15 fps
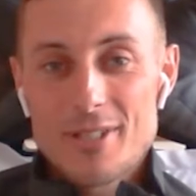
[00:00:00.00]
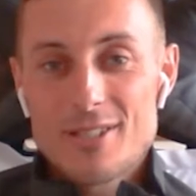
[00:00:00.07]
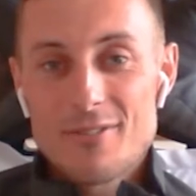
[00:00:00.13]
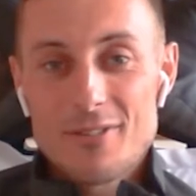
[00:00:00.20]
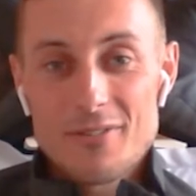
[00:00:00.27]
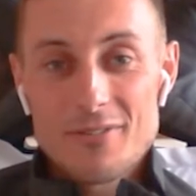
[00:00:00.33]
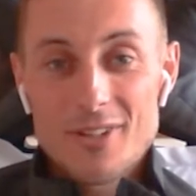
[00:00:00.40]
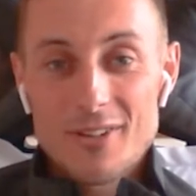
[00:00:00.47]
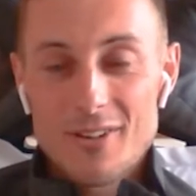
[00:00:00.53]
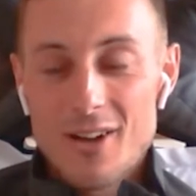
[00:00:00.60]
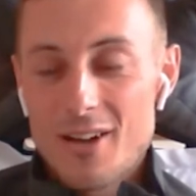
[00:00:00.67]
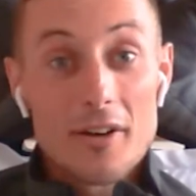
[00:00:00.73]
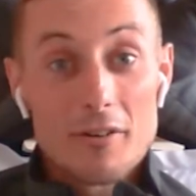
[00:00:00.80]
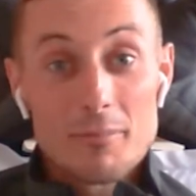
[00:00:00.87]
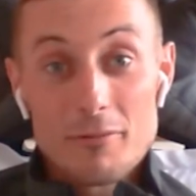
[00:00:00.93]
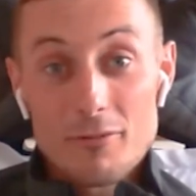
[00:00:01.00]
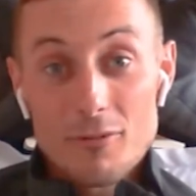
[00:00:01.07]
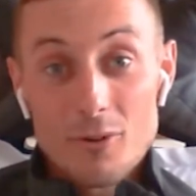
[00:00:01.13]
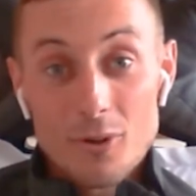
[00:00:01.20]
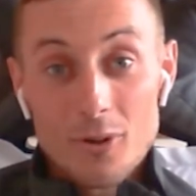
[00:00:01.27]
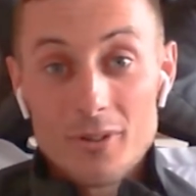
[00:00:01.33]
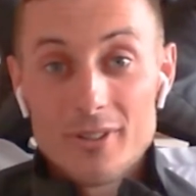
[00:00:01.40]
which if you've not heard of
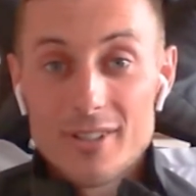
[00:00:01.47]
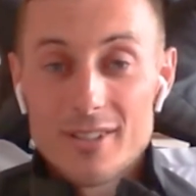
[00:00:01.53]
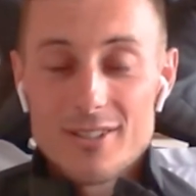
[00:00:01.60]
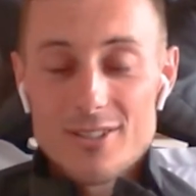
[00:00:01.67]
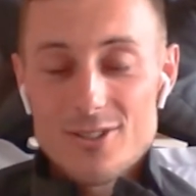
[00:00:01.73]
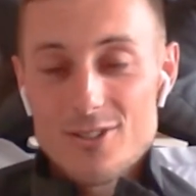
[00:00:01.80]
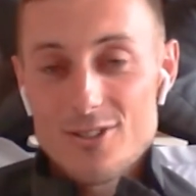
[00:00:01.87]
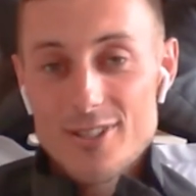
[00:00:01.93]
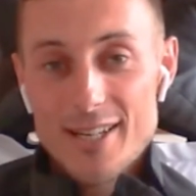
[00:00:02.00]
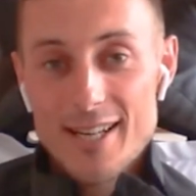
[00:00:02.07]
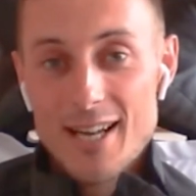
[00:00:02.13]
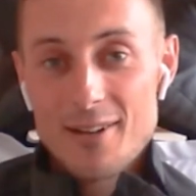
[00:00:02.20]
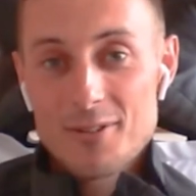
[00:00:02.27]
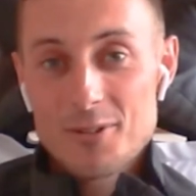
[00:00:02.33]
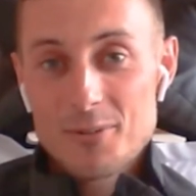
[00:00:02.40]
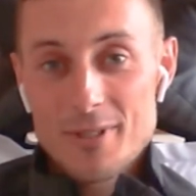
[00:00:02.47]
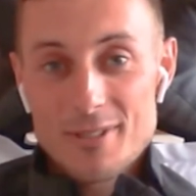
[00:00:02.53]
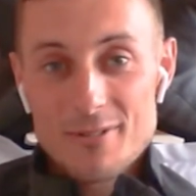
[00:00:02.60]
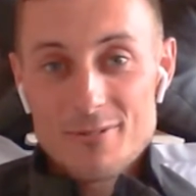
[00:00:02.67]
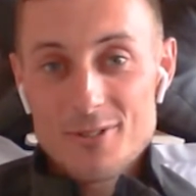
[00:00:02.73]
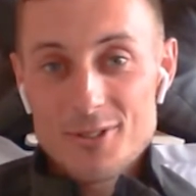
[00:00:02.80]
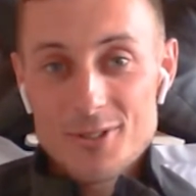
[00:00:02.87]
before, you should check out on
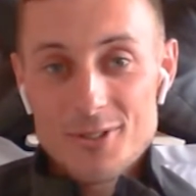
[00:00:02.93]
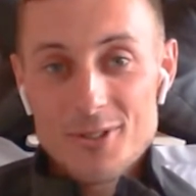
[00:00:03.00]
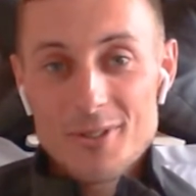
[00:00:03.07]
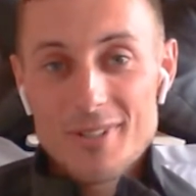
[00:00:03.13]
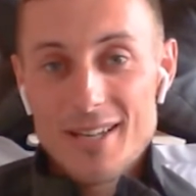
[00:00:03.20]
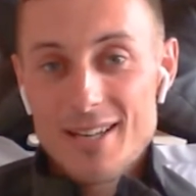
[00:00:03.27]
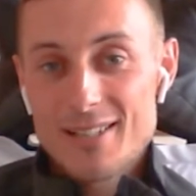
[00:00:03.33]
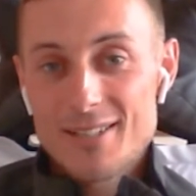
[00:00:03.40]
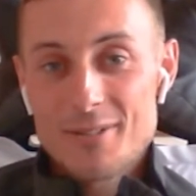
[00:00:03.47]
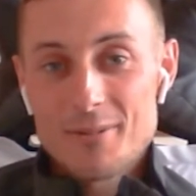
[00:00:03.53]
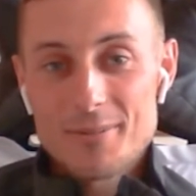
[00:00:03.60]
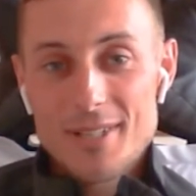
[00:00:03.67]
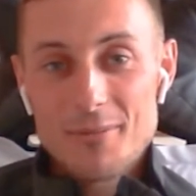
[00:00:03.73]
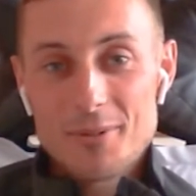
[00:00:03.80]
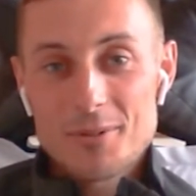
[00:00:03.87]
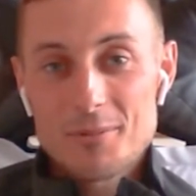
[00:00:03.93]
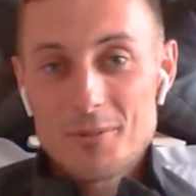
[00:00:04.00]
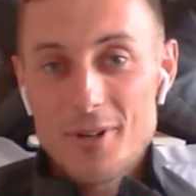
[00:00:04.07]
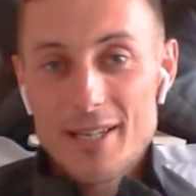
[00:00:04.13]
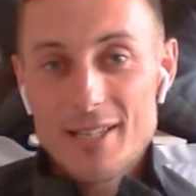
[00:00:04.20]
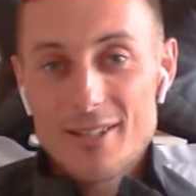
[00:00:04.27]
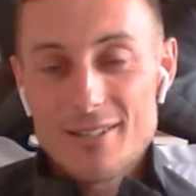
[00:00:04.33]
Twitter for sure. He comes out with
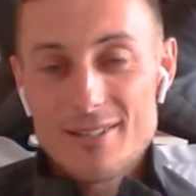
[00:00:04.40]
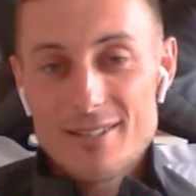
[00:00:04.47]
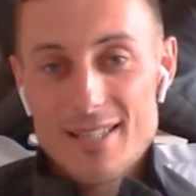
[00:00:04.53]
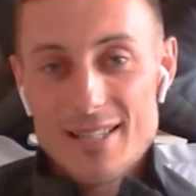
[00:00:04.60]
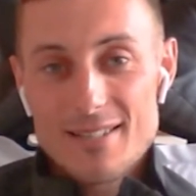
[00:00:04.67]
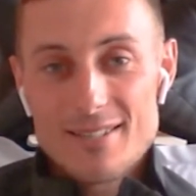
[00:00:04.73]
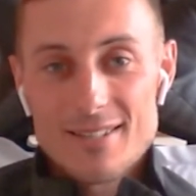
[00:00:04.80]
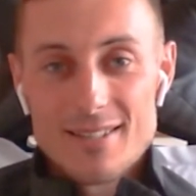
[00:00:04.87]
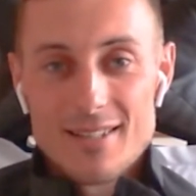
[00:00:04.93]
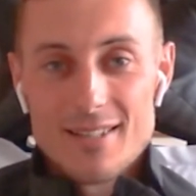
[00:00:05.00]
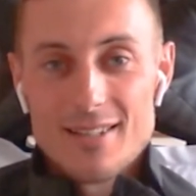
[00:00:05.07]
some great content.